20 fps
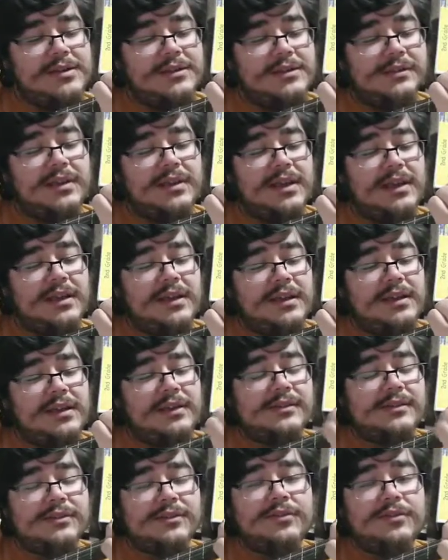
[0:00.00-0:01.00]
Stay
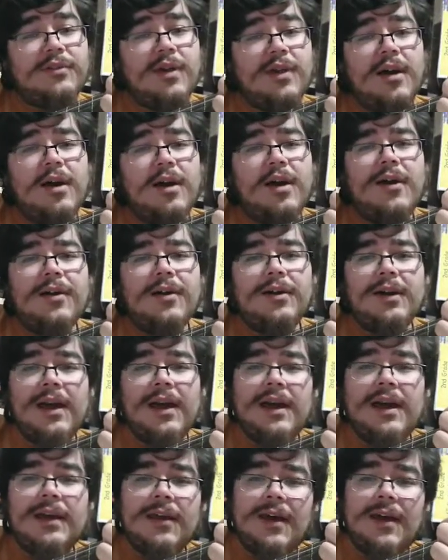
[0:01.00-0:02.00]
strong
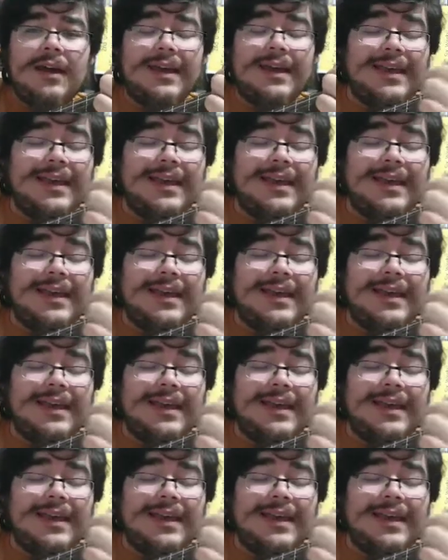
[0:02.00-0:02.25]
and on.